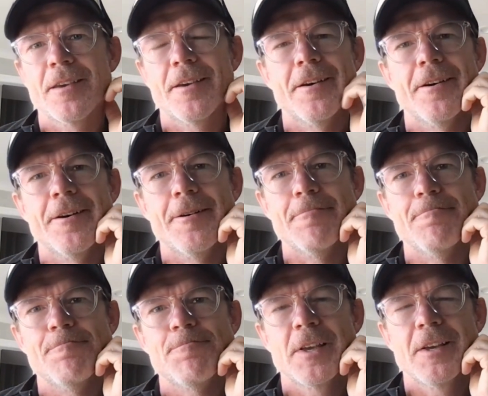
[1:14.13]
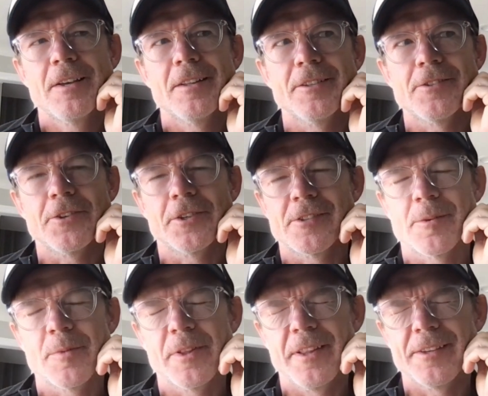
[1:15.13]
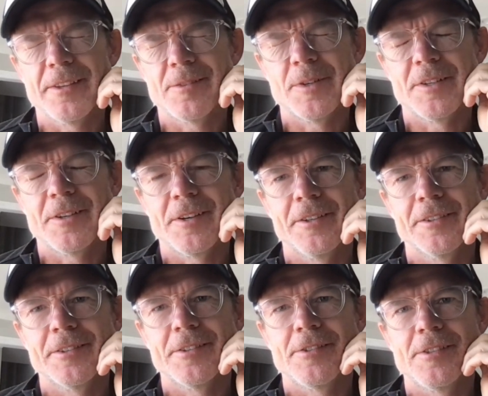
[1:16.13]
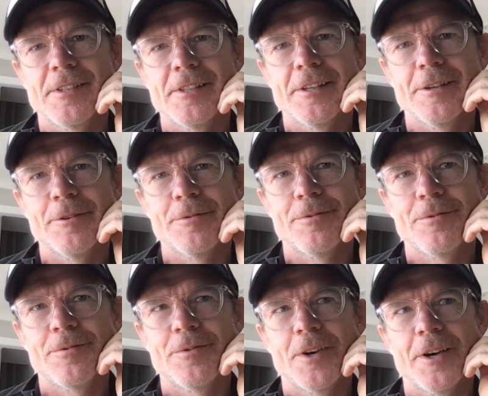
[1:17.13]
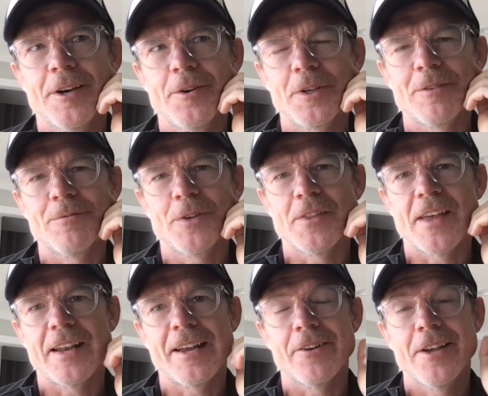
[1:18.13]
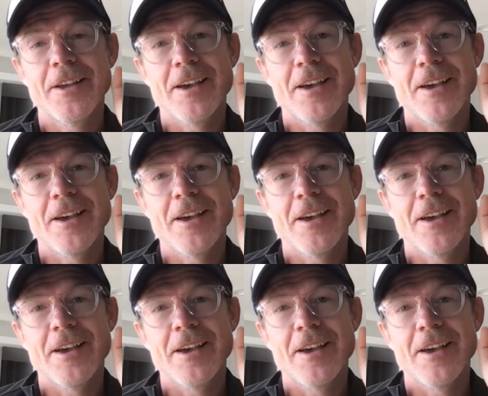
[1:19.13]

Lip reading: Um, let's look at some of the lesson material to see if we can figure that out.